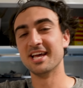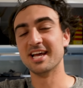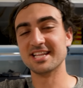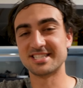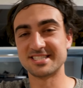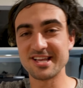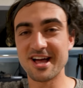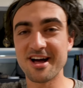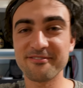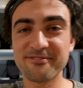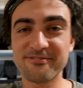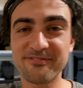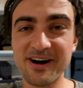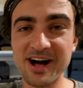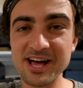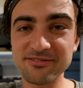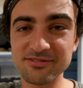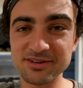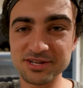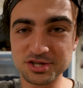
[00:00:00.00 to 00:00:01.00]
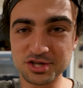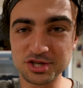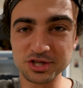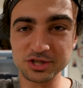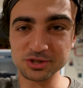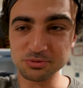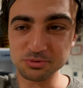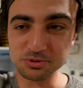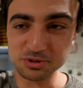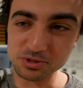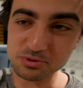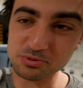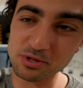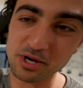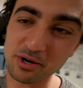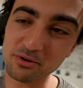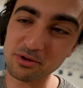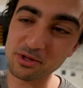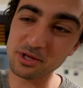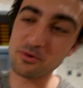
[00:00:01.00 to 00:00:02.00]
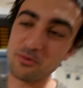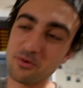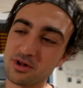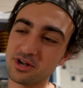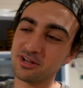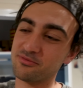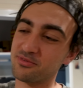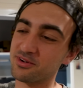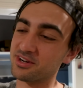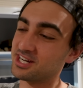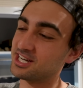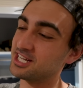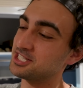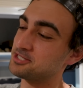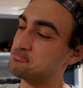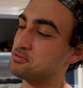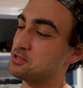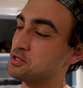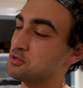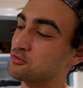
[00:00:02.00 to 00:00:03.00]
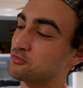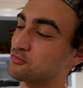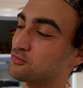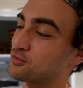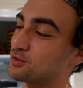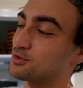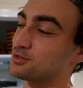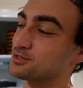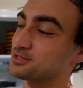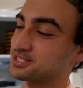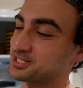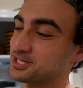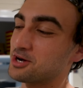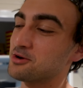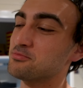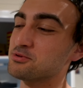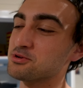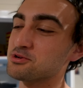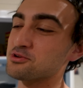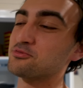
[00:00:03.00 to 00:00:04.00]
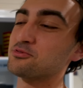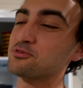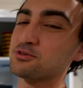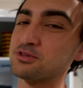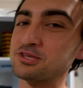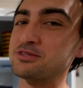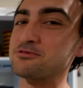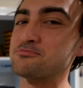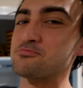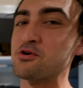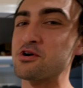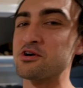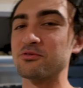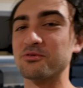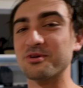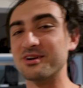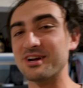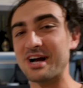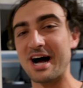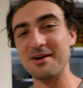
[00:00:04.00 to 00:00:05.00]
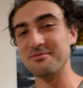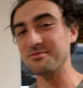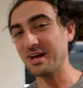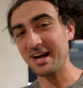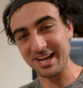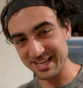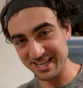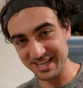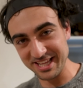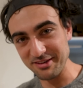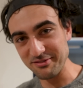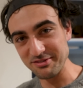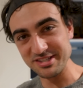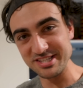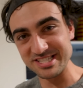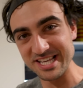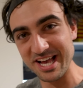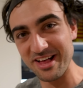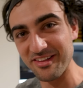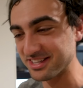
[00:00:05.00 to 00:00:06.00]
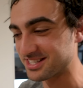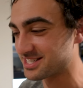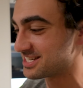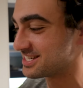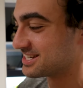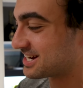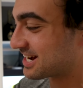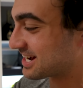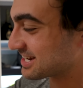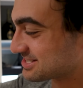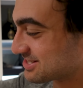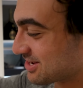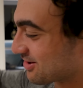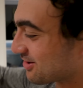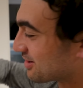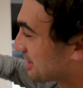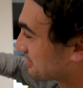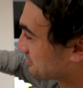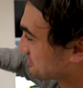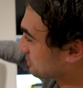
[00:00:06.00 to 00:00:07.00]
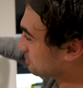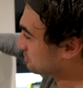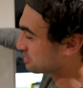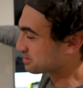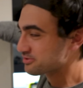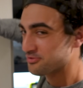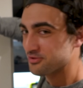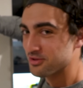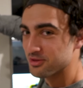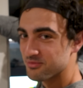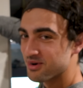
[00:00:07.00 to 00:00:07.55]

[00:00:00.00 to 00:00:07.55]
It's not five inches, which is what I really wanted, but it is beautiful. So beautiful to the point where I'm not gonna even sell it. I started off doing this for the